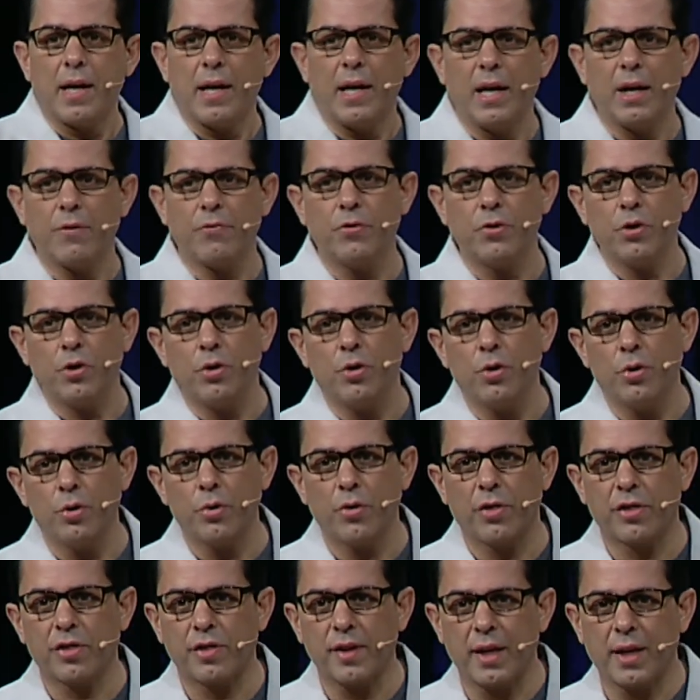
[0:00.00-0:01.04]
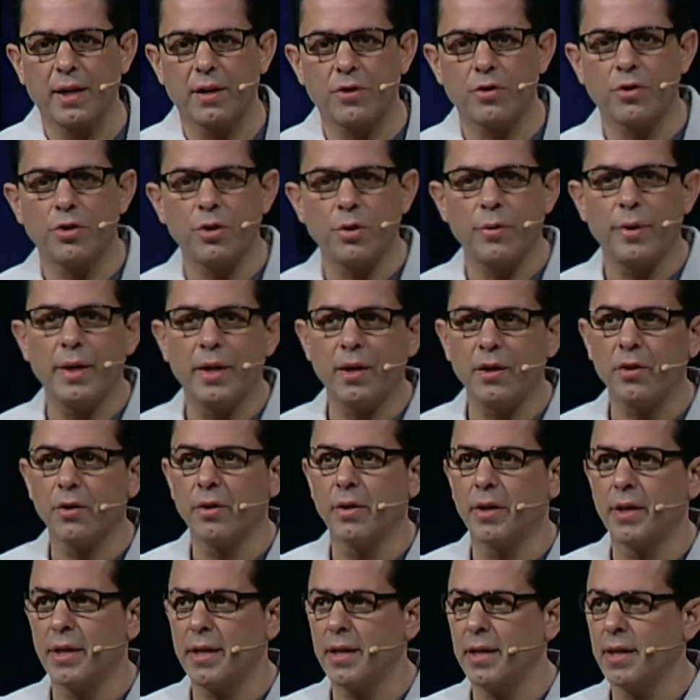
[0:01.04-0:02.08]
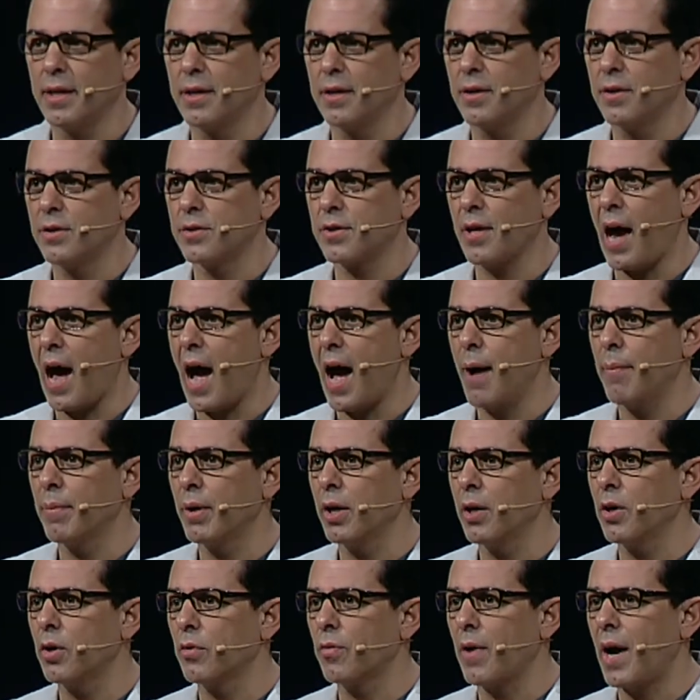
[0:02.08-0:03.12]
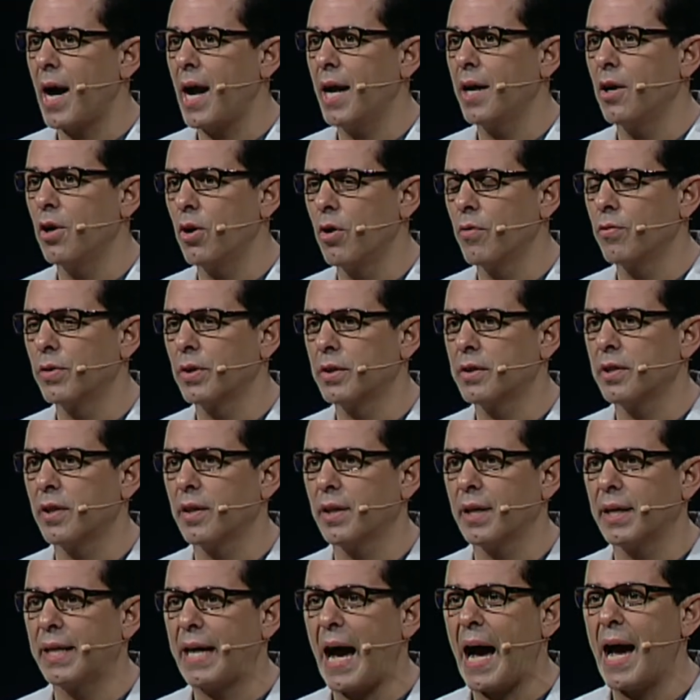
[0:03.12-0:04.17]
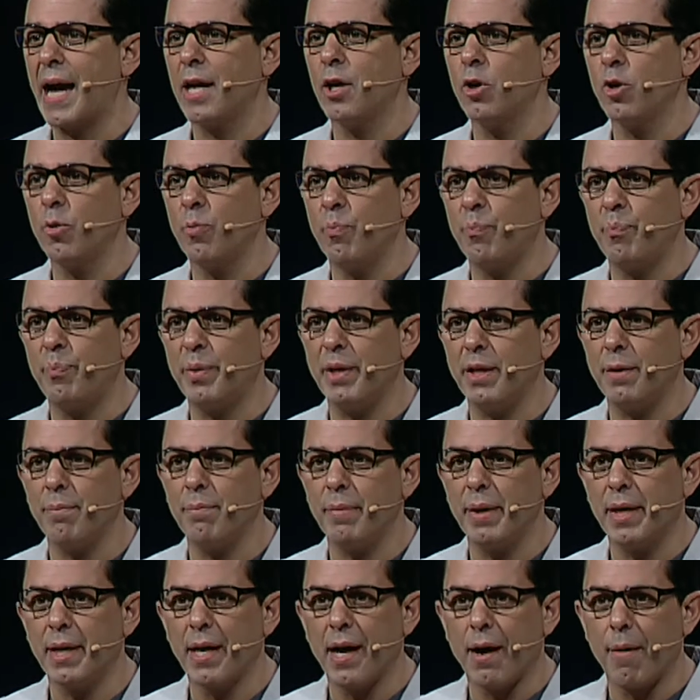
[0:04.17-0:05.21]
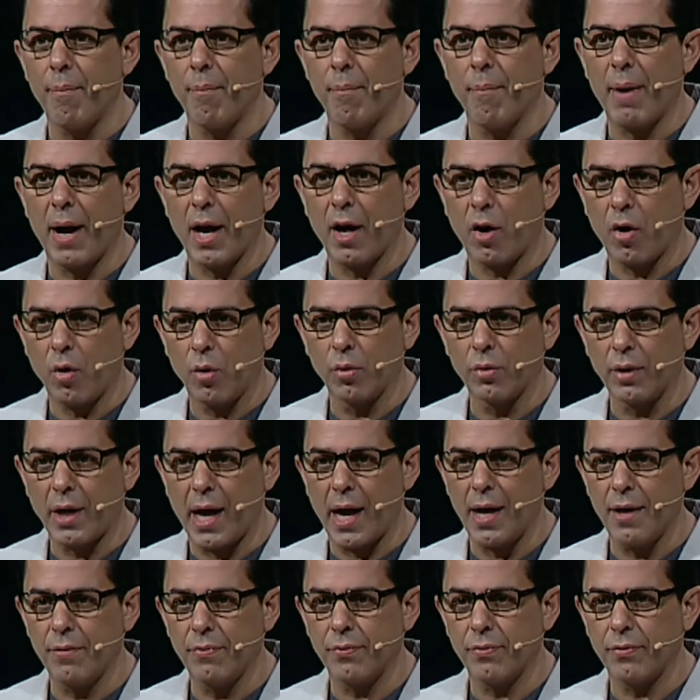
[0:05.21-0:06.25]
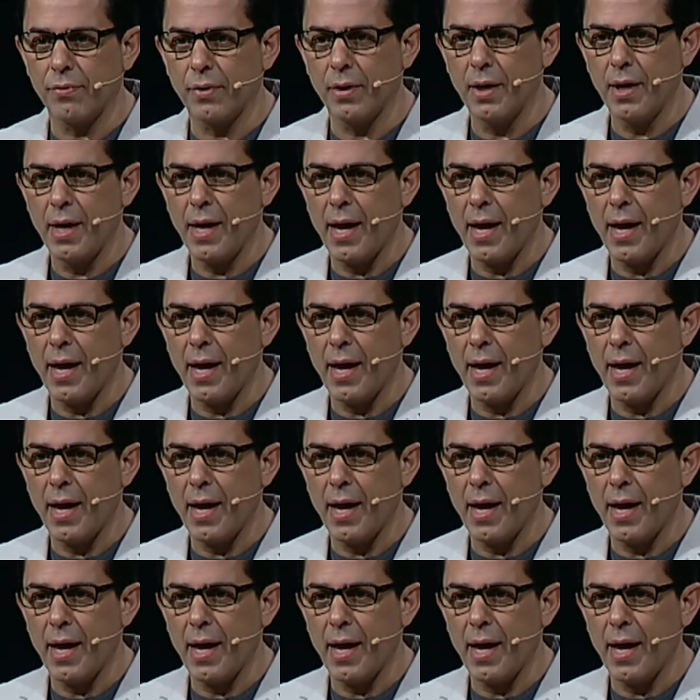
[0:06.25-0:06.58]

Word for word: If you think doing good is, I'm going to ride over to the guy who beat me up my whole life,